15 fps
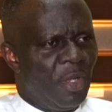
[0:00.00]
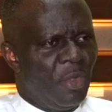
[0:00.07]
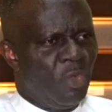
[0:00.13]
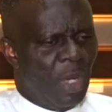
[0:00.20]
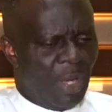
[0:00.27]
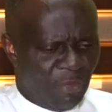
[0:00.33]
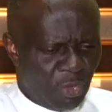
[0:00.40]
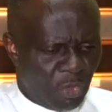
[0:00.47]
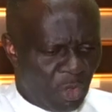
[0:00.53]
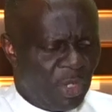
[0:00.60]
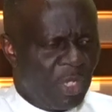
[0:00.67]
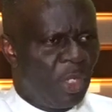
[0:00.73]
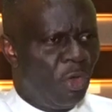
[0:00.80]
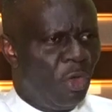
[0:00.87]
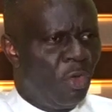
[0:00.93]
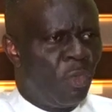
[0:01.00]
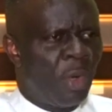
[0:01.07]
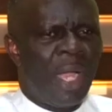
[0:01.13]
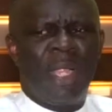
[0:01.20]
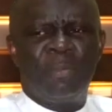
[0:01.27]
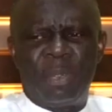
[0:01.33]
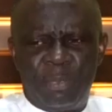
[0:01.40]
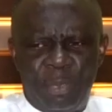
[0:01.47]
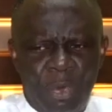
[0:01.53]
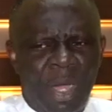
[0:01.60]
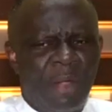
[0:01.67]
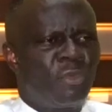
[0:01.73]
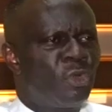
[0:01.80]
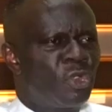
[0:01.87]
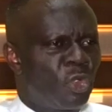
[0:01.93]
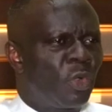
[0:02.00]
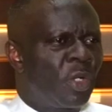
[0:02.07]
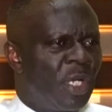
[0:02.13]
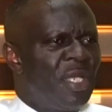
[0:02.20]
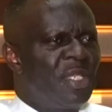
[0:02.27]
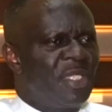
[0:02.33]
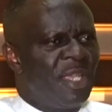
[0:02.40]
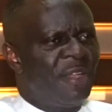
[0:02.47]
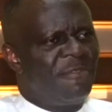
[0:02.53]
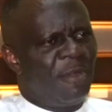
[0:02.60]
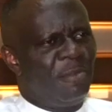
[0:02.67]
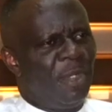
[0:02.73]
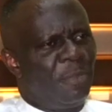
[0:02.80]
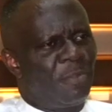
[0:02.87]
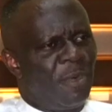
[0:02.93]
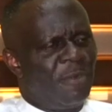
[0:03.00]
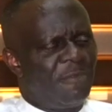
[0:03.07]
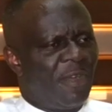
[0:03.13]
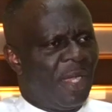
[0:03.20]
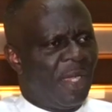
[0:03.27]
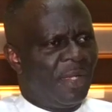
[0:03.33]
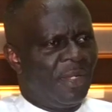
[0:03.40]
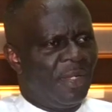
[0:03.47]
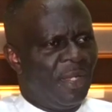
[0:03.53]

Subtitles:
You have to run a home, and people have to showcase their family profile.